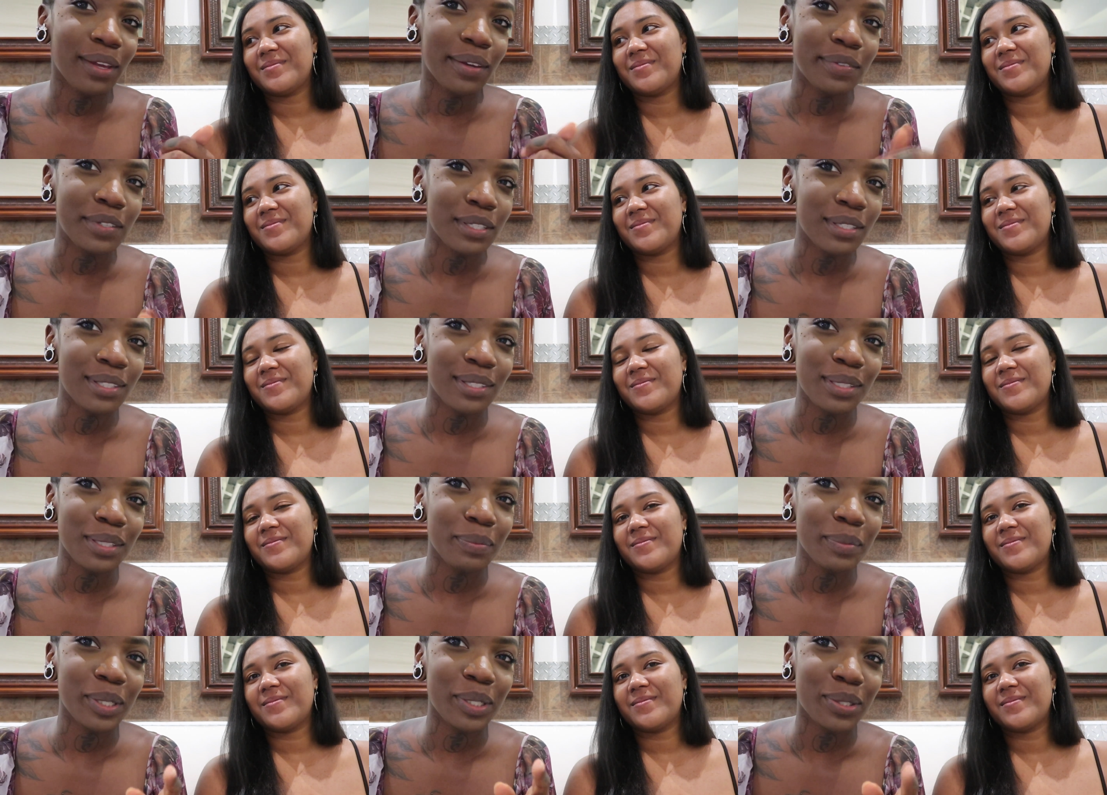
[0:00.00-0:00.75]
Speaker 1: if she
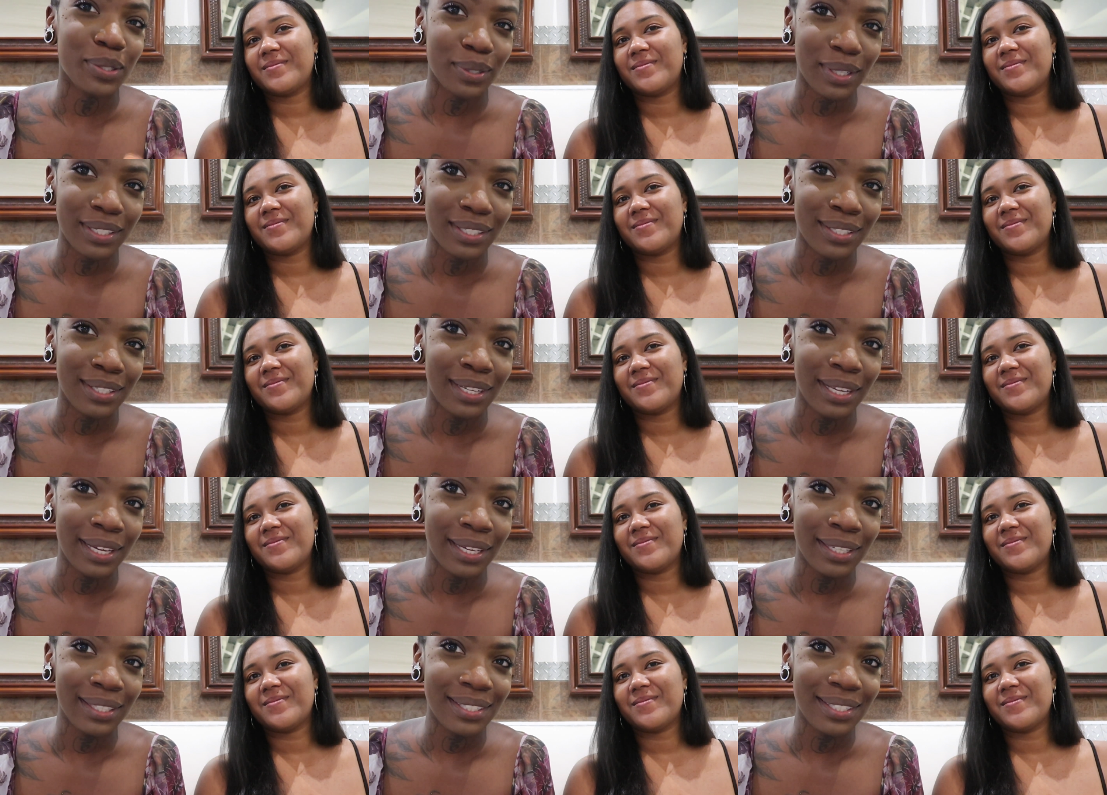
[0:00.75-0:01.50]
sees me drink
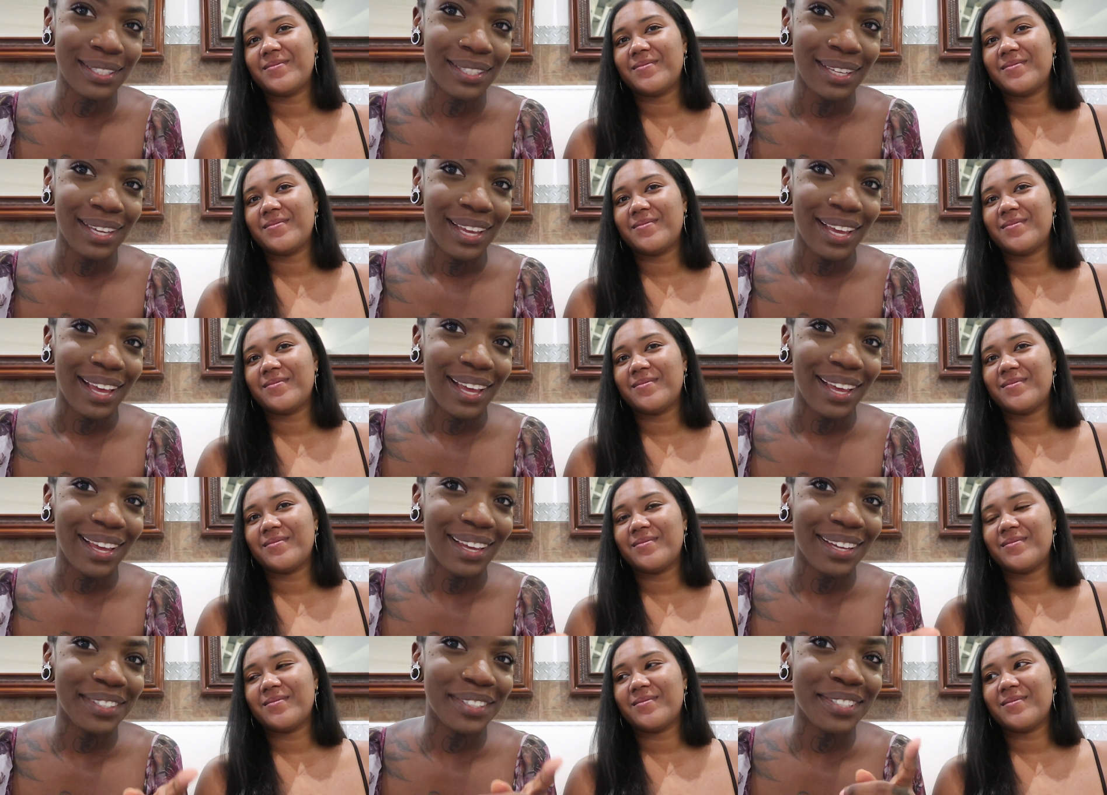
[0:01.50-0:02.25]
tonight,
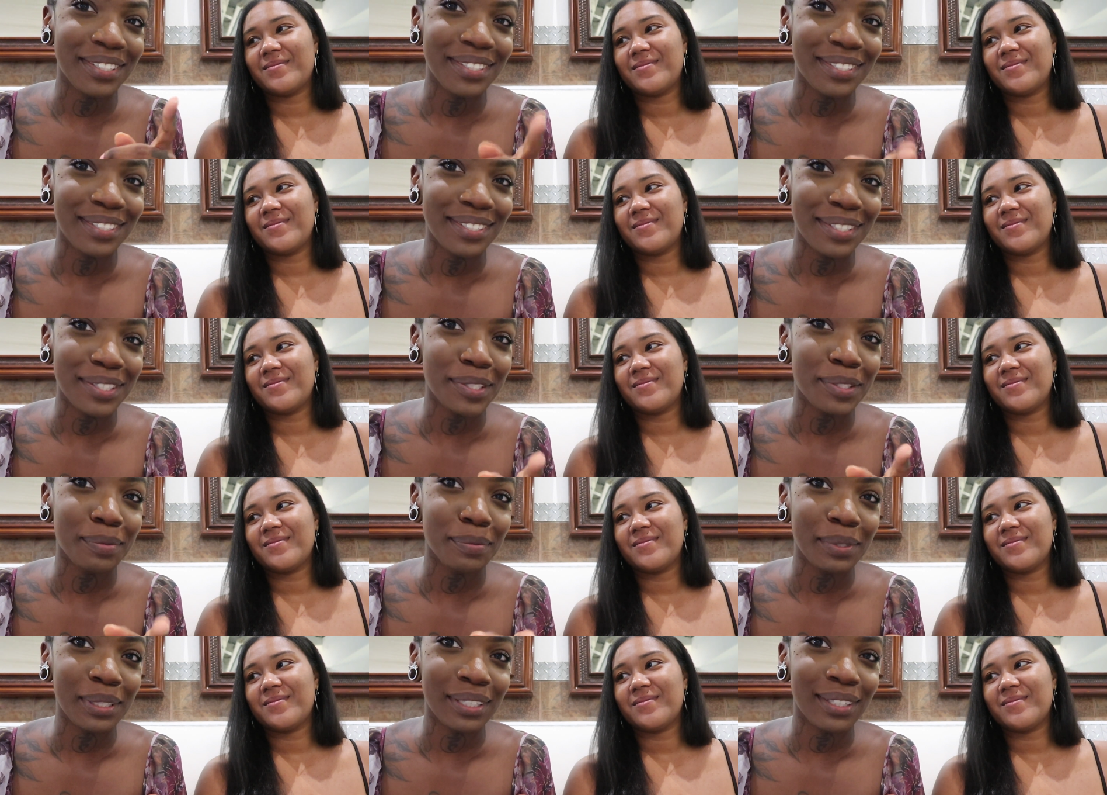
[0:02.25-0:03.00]
and she
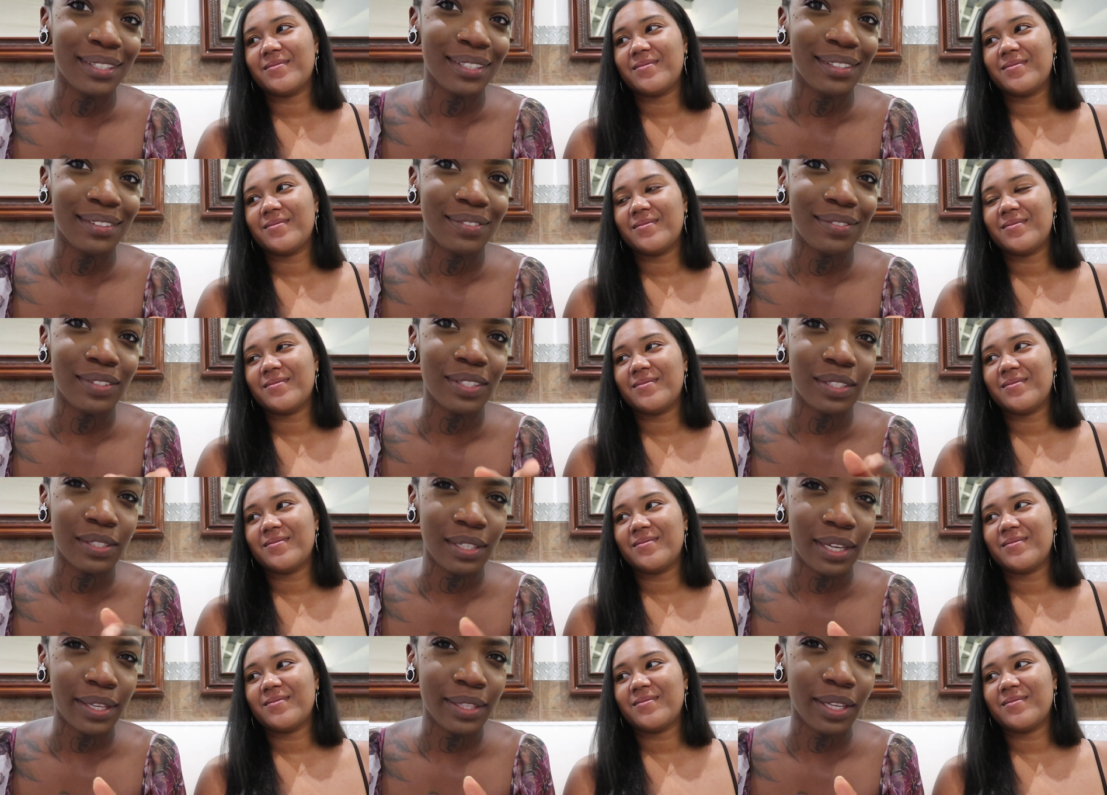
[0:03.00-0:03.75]
sees me
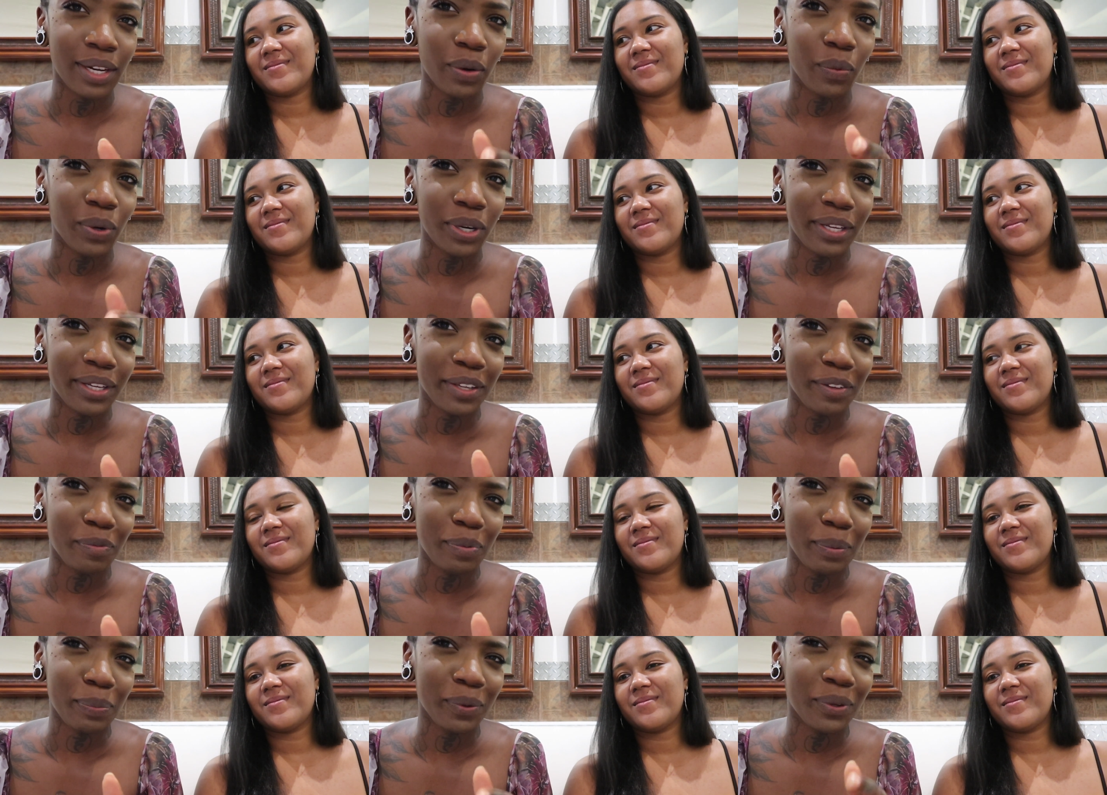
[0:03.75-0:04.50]
decide that I wanna
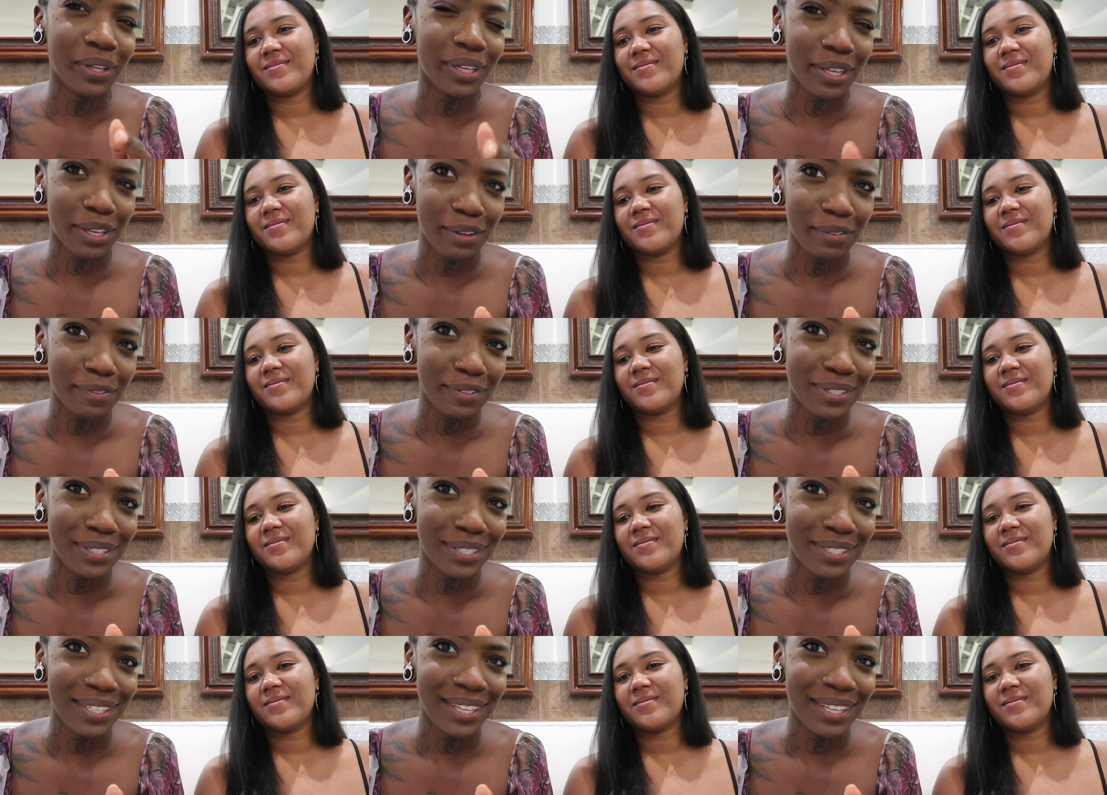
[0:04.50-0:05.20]
give people gifts,